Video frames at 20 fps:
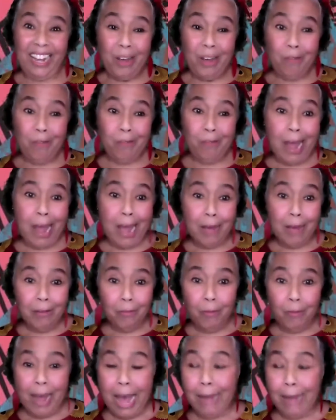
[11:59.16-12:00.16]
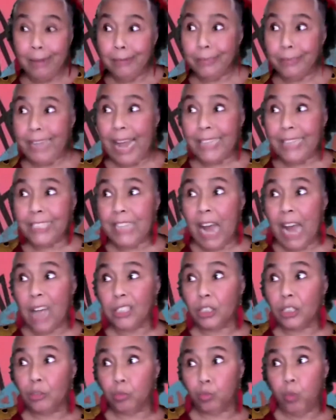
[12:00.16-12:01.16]
well, well, that
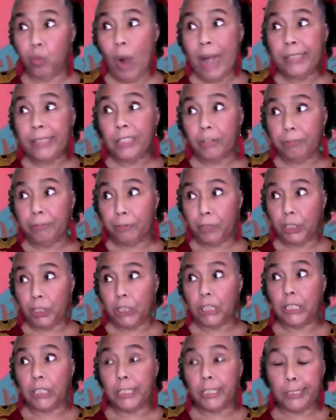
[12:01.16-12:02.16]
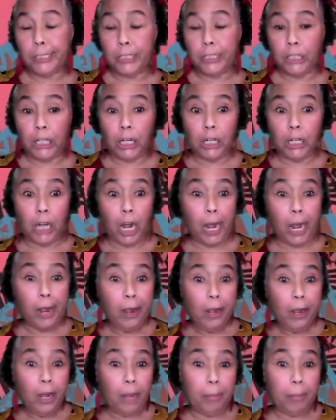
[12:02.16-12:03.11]
sounds wonderful, Sister Cheetah. Uh,